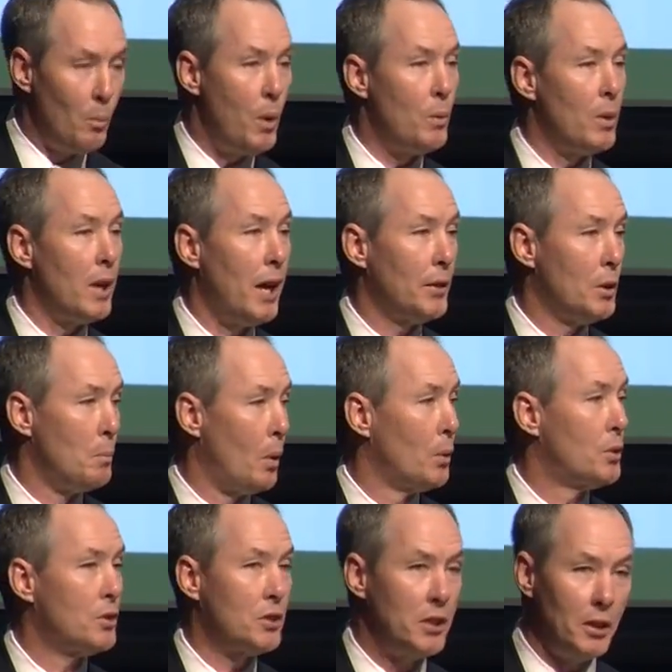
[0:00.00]
we were not the
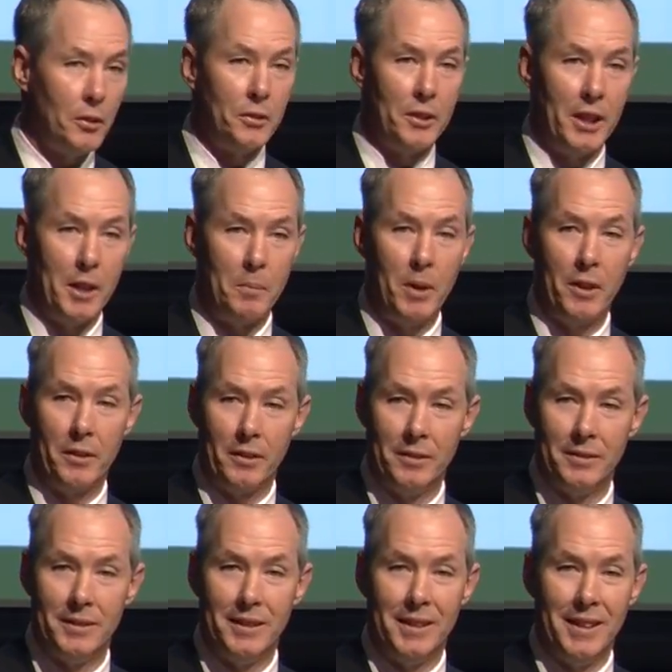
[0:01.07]
most skilled team either.
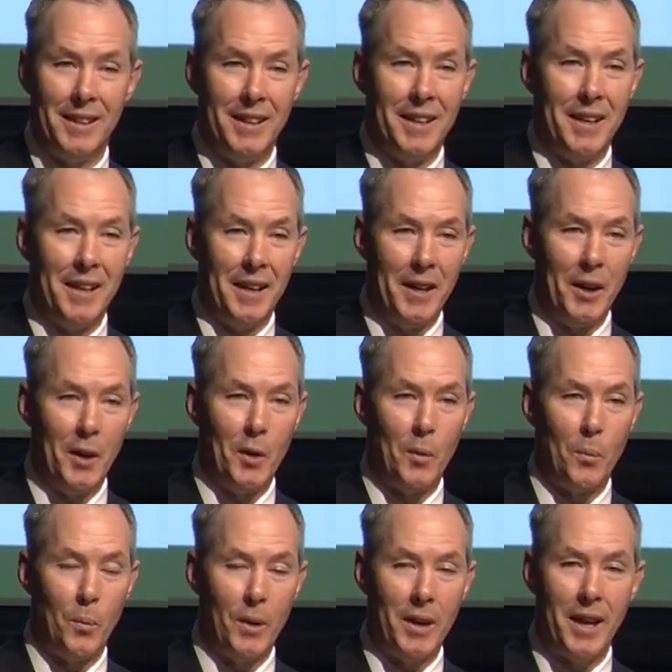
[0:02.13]

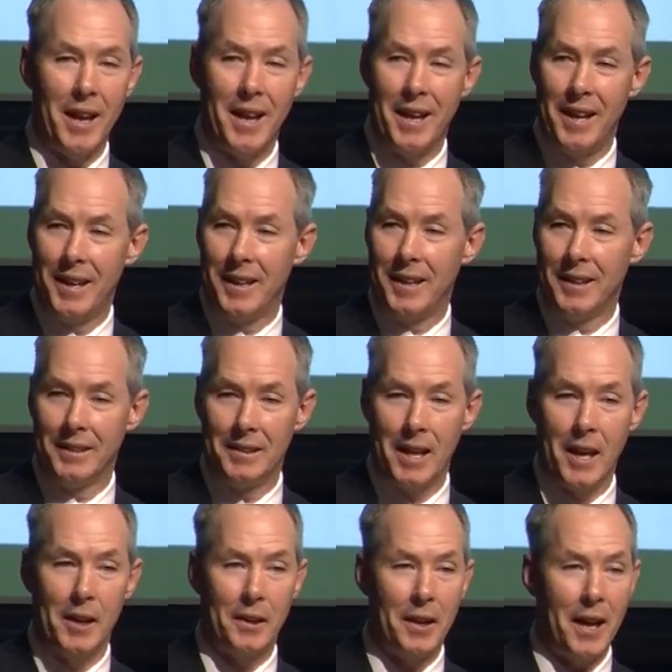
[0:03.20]
Uh, we had a
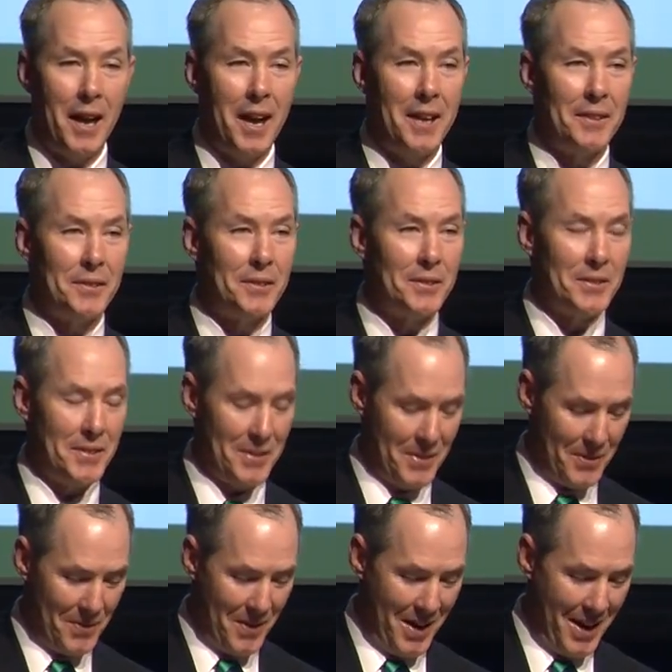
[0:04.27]
lot of guys
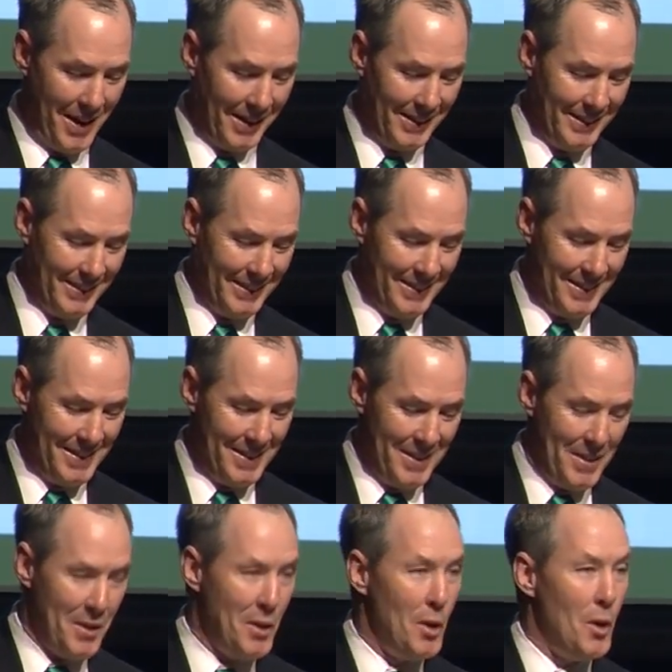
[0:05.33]
who. Uh,
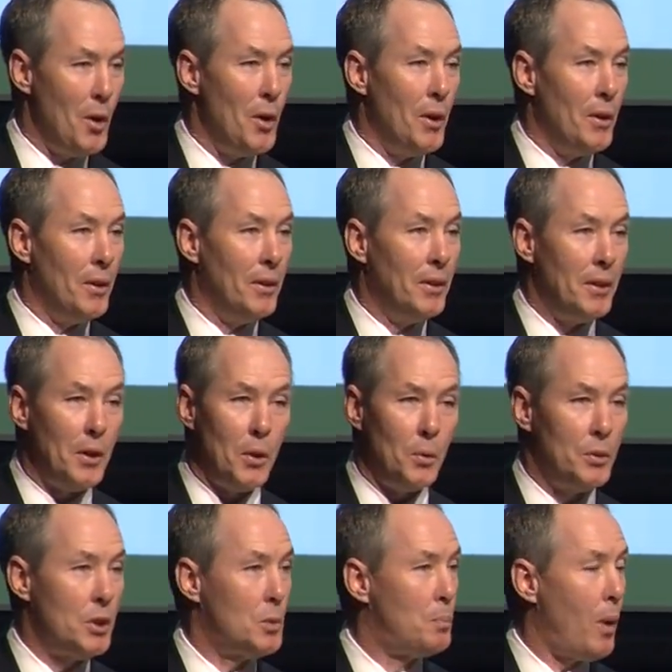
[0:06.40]

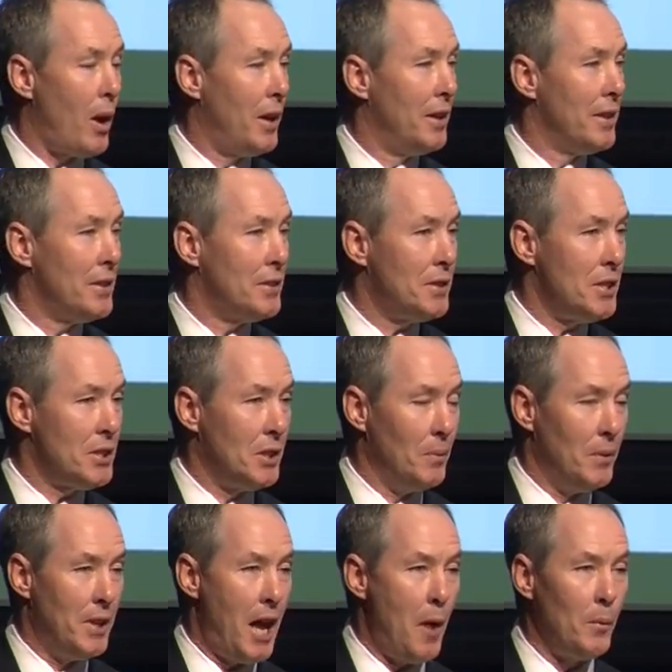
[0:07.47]
who just bought into the
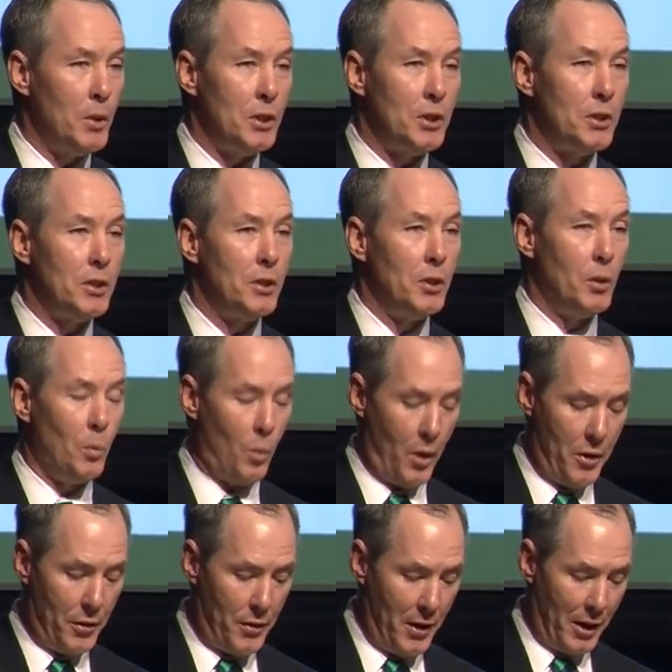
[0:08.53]
system. And that was the
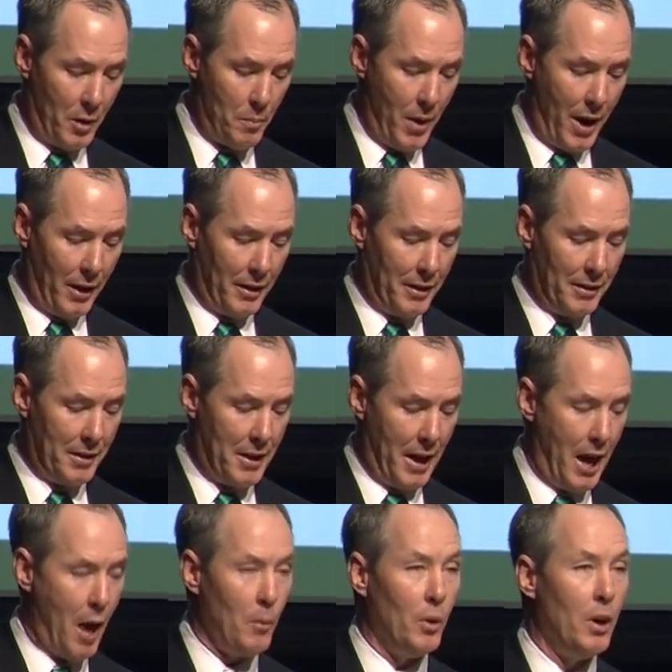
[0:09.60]
one thing about it
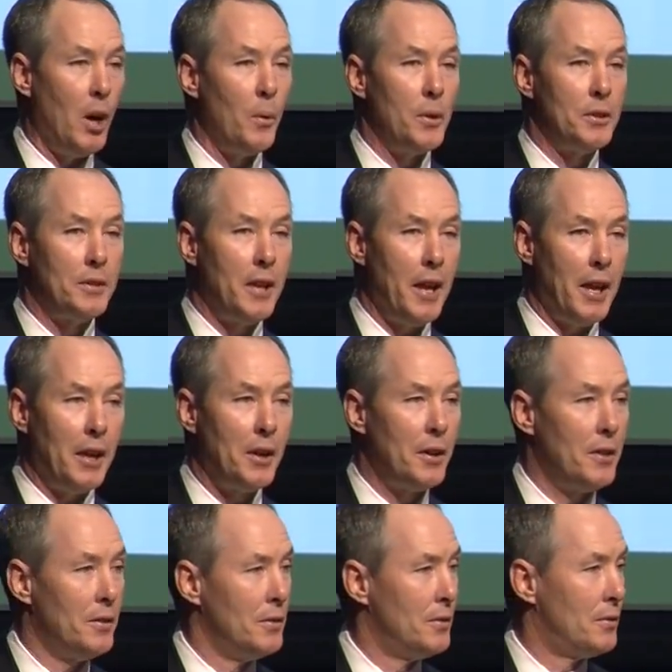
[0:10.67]
that I will always take
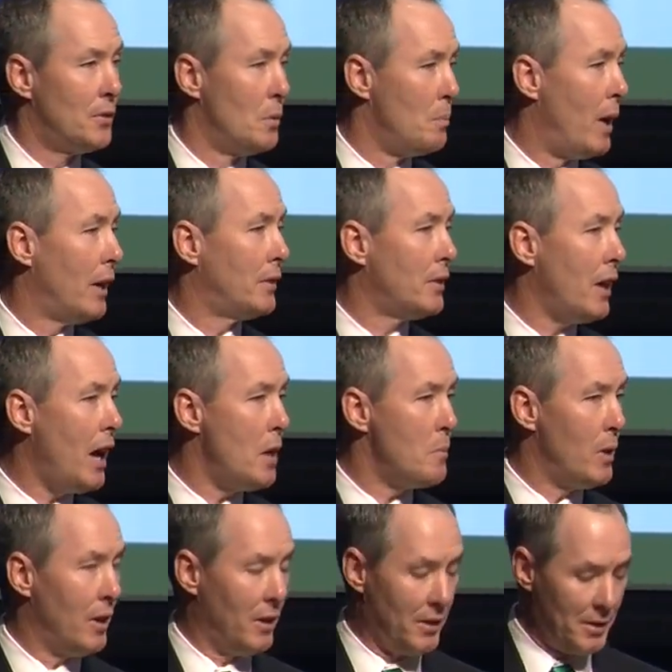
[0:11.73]
from my
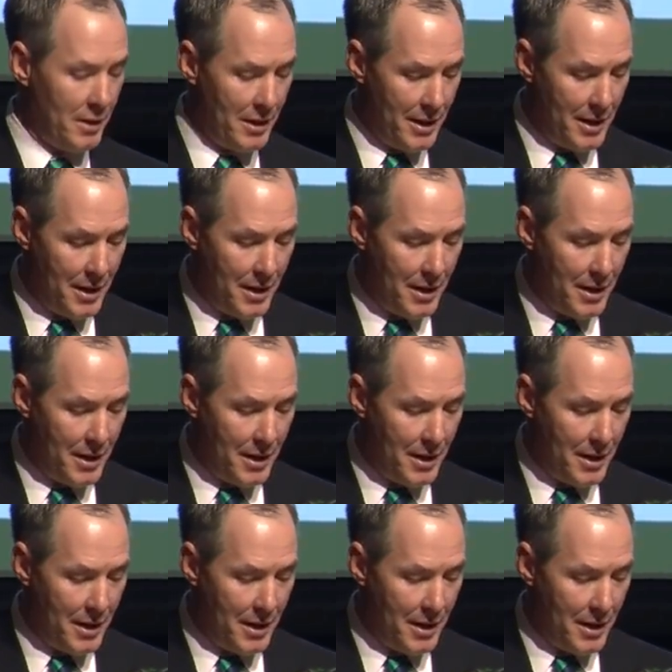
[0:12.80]
time here